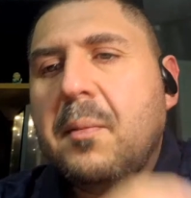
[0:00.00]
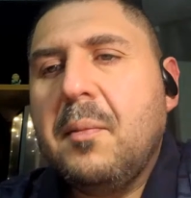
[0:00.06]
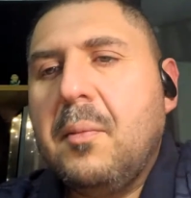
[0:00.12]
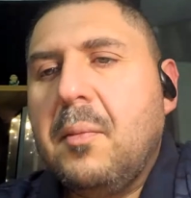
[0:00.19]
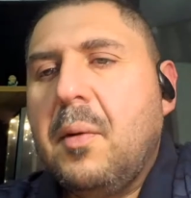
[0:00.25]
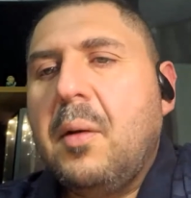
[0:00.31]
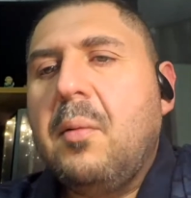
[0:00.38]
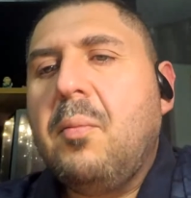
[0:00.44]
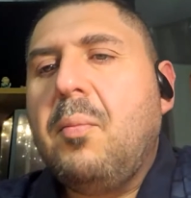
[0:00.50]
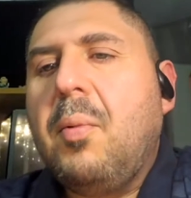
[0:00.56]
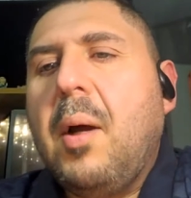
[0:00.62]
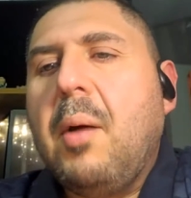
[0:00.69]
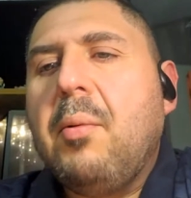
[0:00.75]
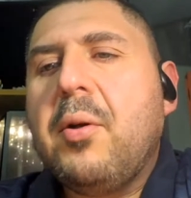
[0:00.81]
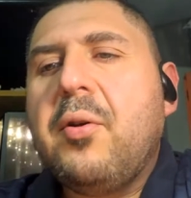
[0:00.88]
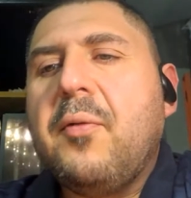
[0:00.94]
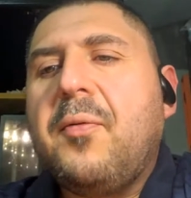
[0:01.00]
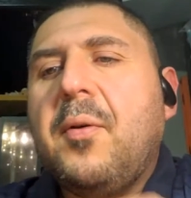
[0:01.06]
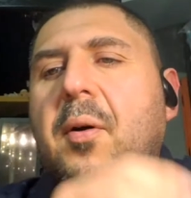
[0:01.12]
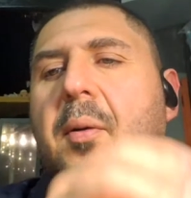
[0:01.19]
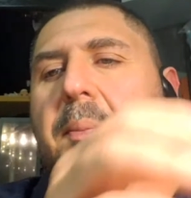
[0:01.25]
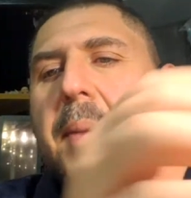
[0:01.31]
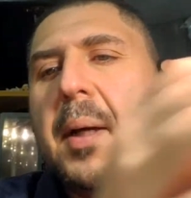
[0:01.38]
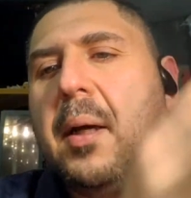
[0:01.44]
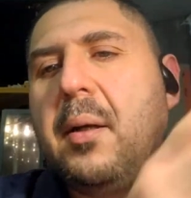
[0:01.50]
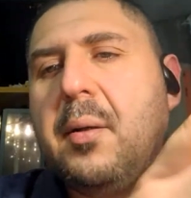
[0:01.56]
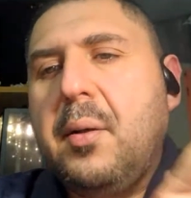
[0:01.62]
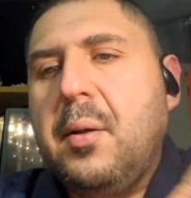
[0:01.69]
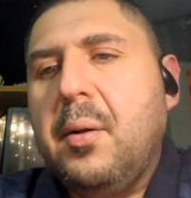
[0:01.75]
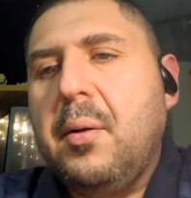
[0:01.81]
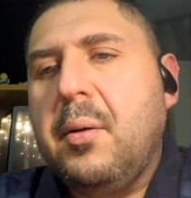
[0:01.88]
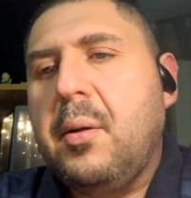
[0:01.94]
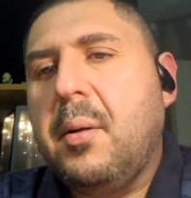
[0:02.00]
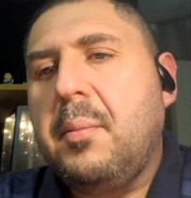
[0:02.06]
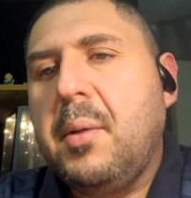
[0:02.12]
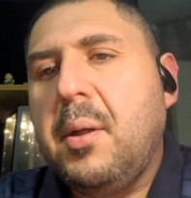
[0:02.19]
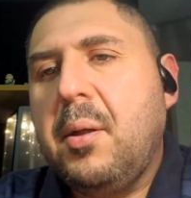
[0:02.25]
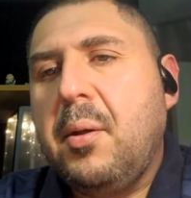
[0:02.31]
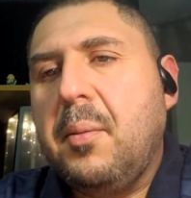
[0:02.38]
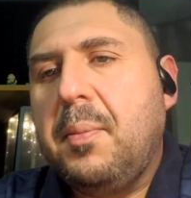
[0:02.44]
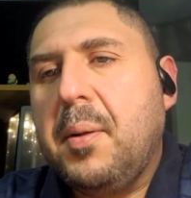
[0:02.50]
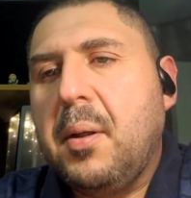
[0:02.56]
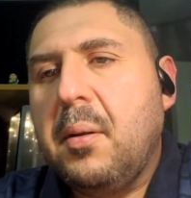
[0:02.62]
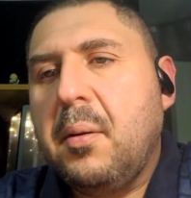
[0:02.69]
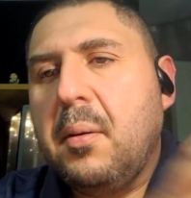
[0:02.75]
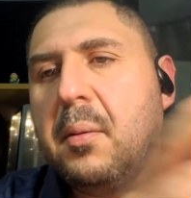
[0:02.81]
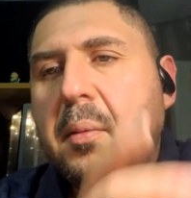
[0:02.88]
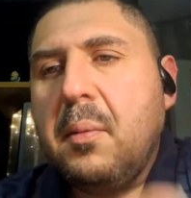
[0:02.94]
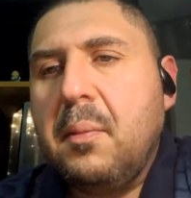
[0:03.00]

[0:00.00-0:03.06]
Well, why would you feel bad, dude? I mean, you pay.